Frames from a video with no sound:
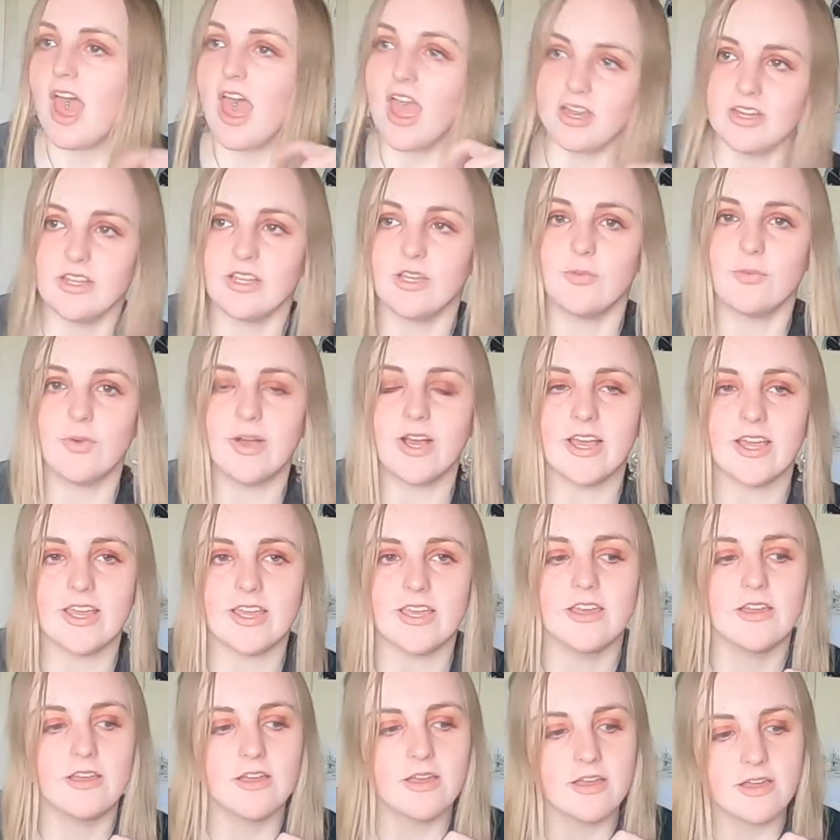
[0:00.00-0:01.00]
Anyway,
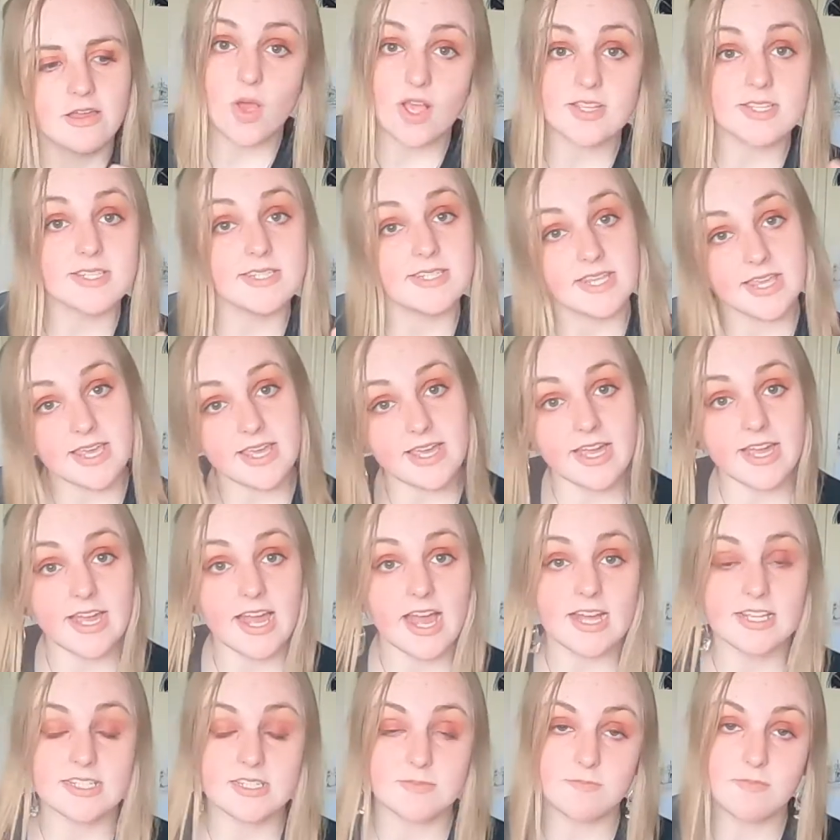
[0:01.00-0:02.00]
seeing
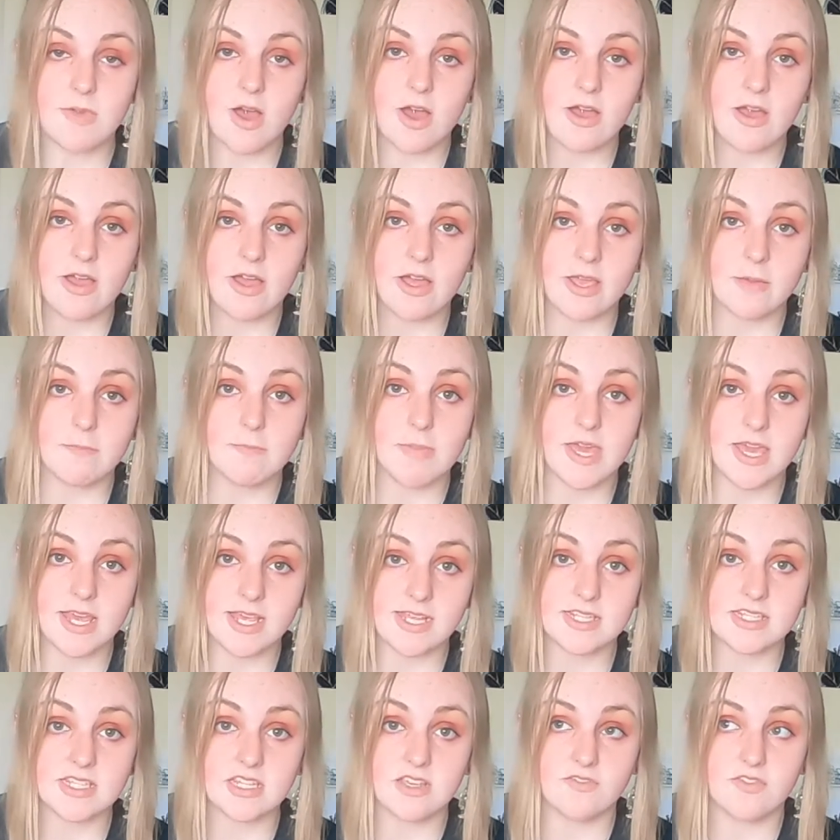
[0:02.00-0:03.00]
as my
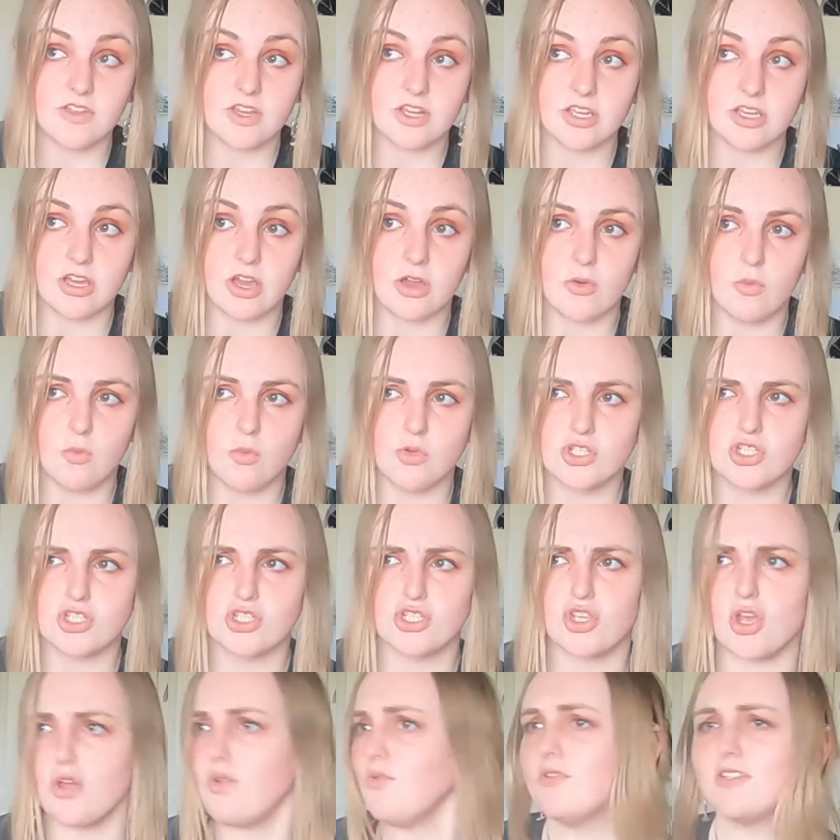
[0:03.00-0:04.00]
piercing video was
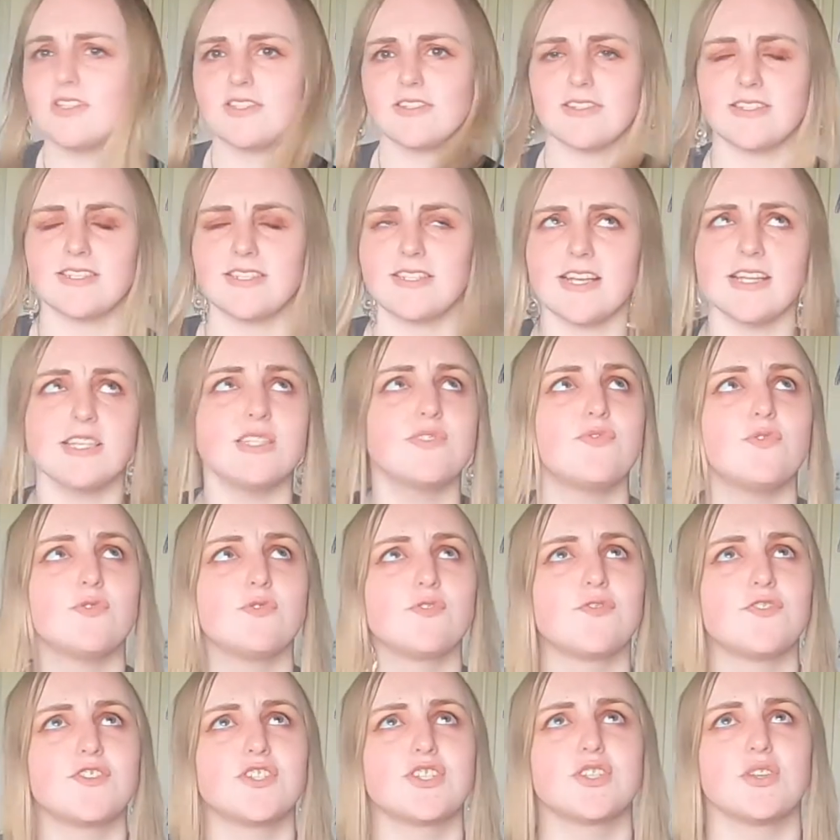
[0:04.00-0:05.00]
so successful
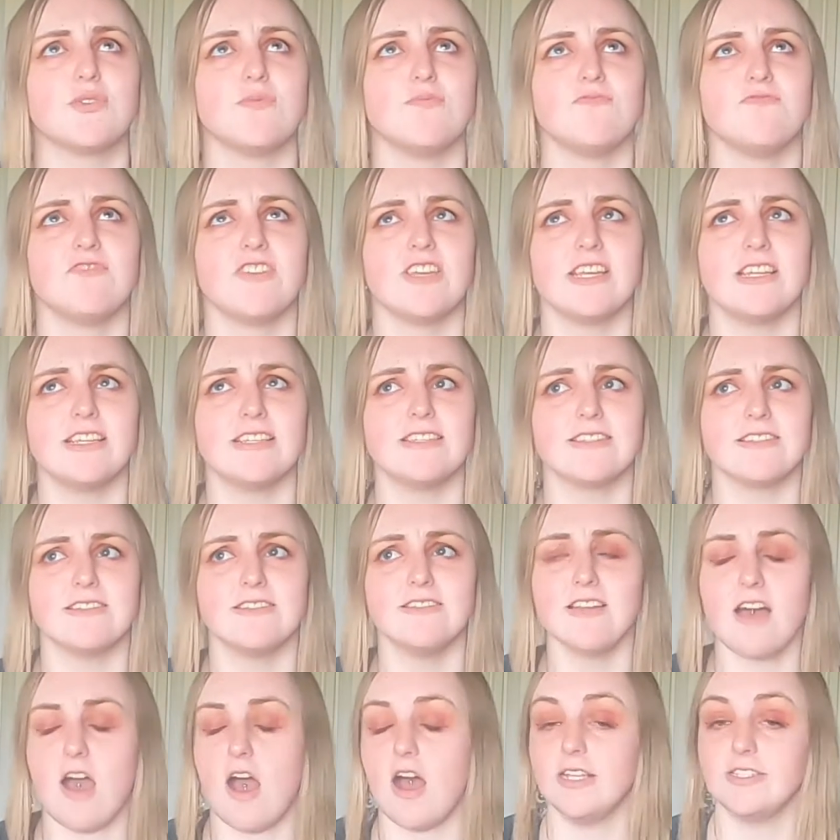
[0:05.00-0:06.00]
for some
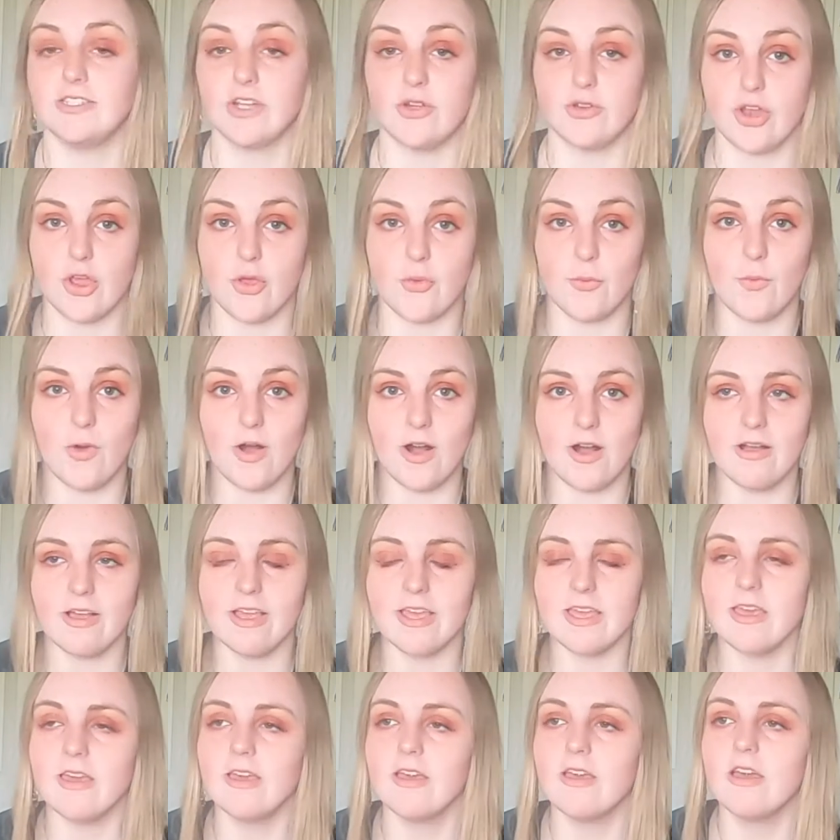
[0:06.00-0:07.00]
reason, I don't know
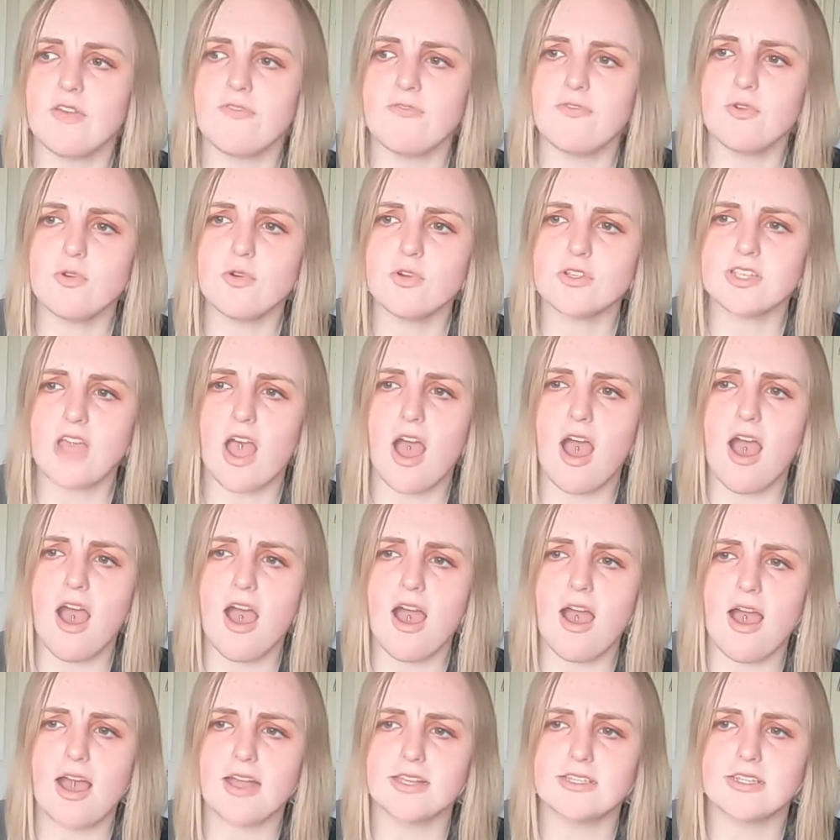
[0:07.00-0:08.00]
why, I thought
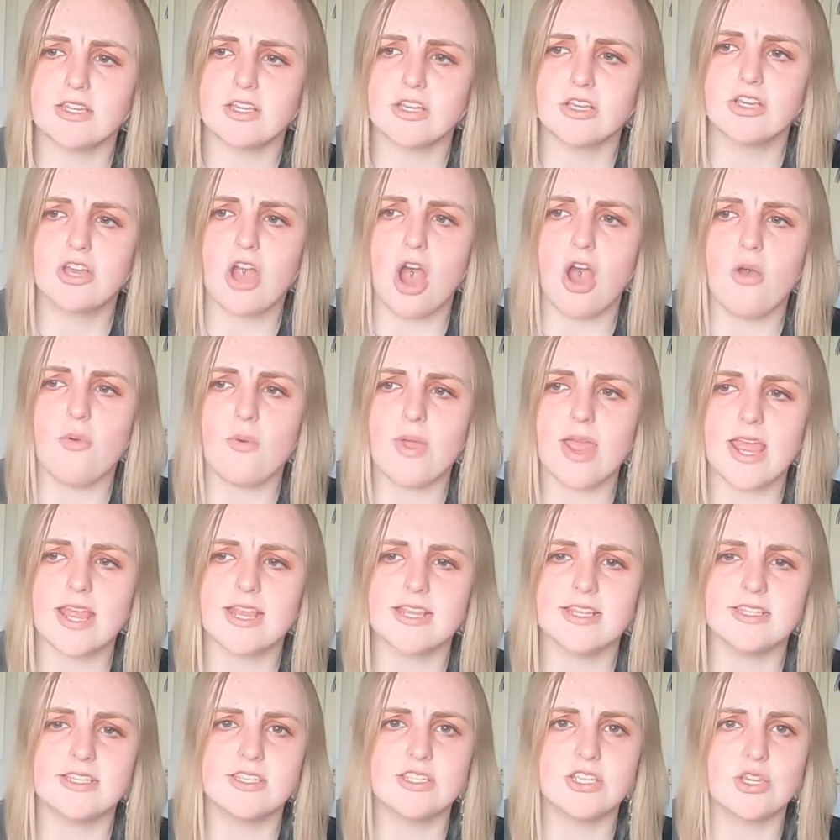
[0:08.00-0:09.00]
I'd go
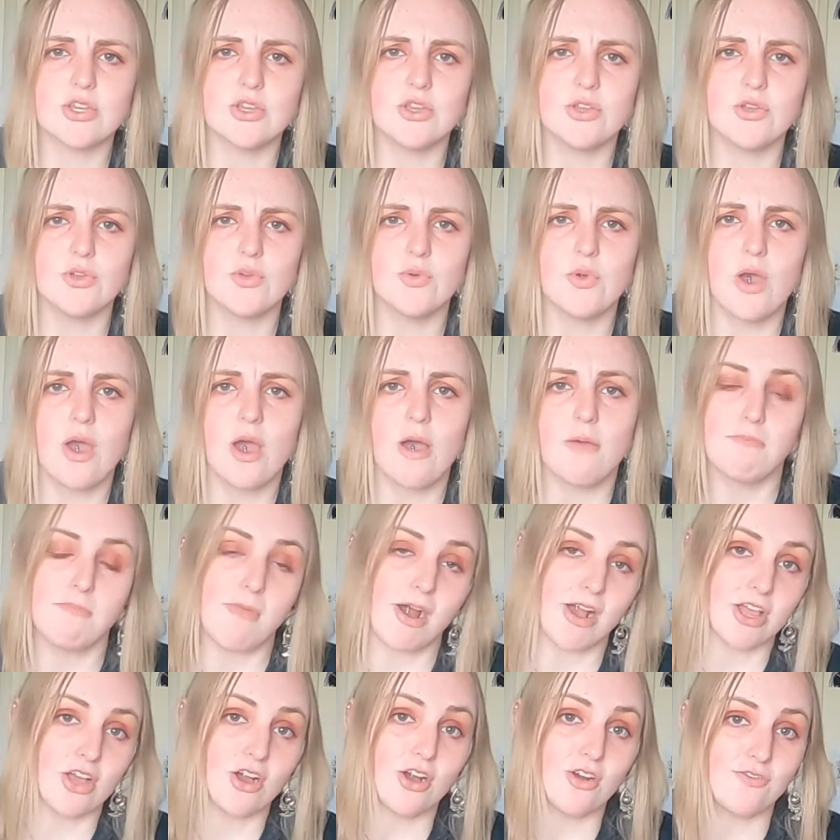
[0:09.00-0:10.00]
into
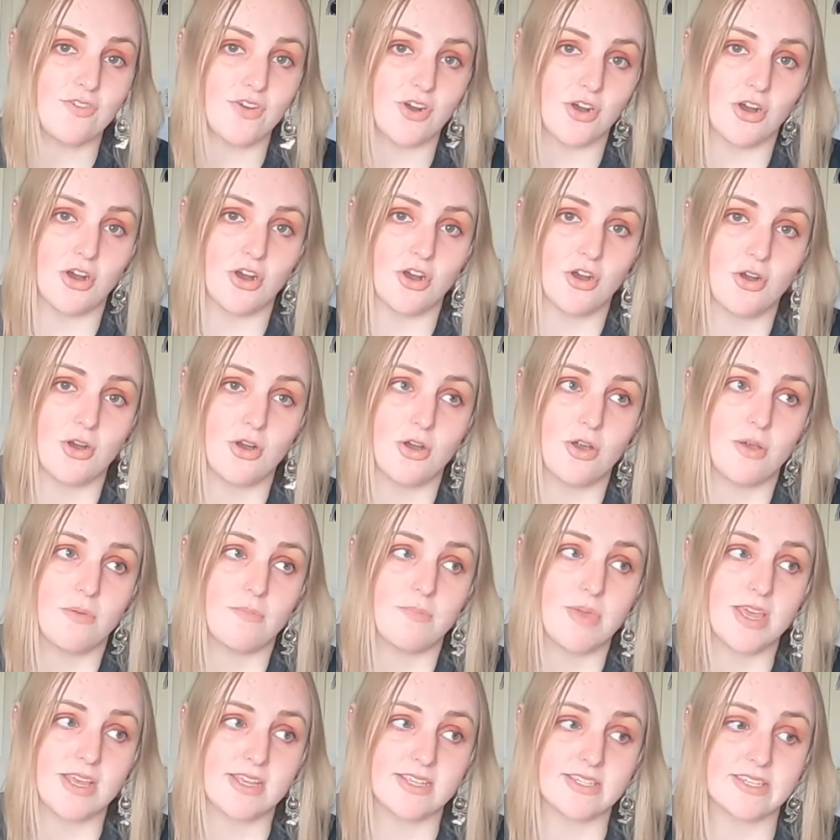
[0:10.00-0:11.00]
my other
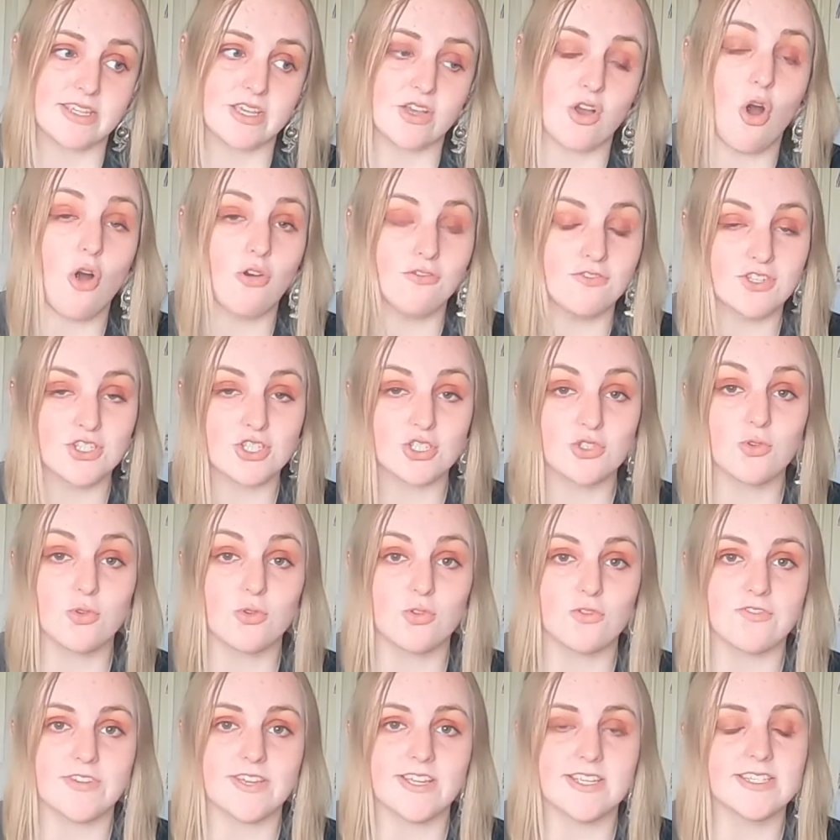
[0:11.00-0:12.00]
piercing horror
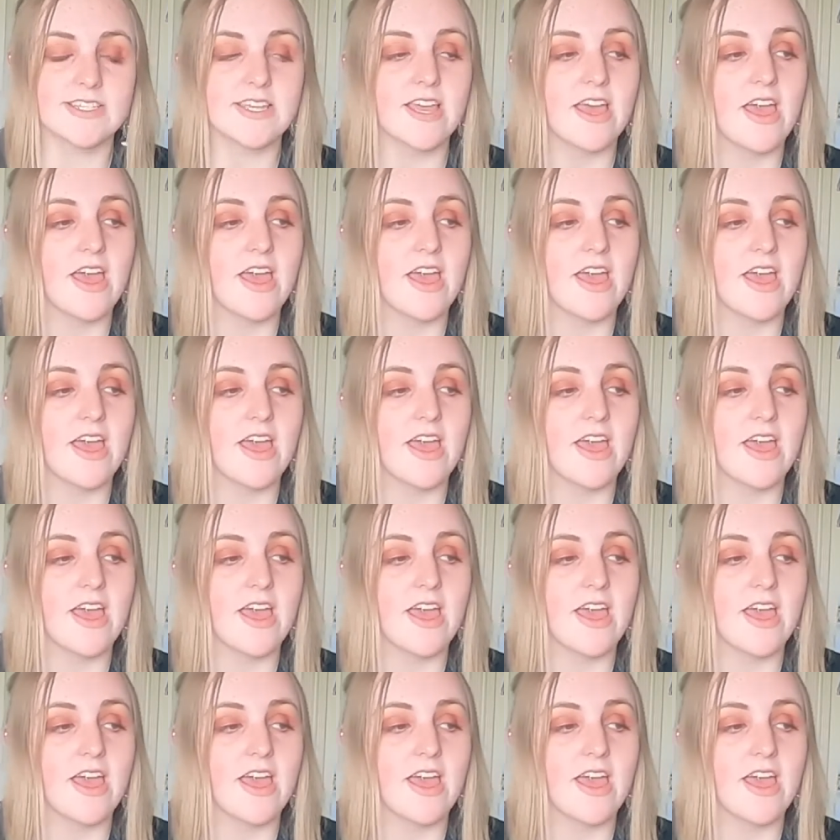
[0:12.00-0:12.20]
stories.